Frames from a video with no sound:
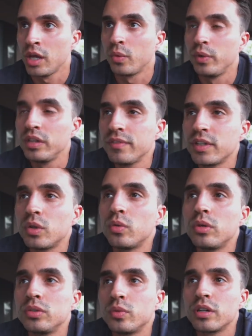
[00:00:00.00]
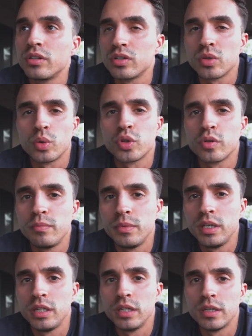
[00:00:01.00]
we live in a world where social
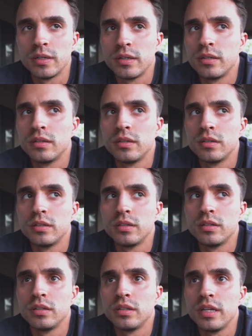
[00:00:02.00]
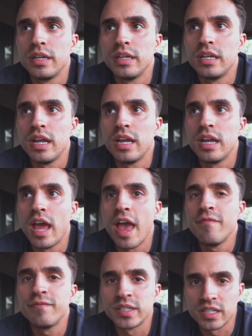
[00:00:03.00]
media it, it
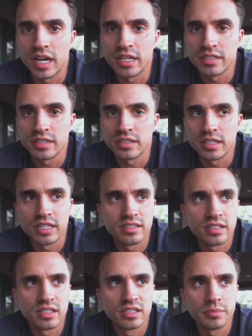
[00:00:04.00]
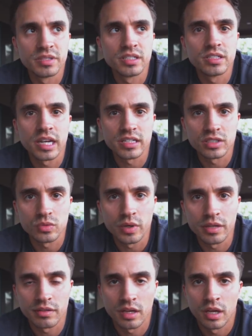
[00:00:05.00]
emphasizes and it's it's obsessed
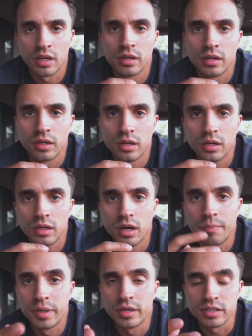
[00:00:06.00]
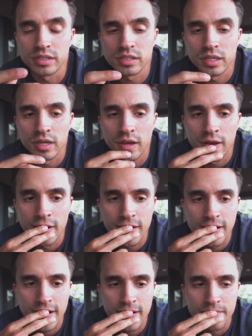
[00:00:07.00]
with appearance.
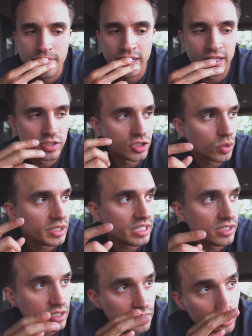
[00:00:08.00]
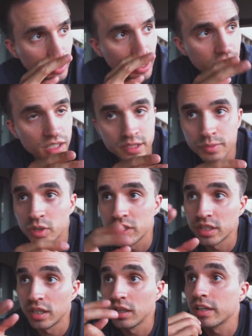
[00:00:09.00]
Um, and it's so easy to look at this
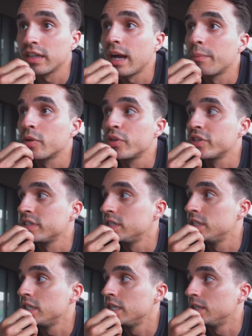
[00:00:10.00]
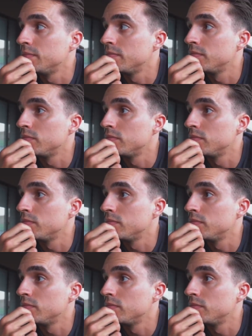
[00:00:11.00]
person and look at that person and, and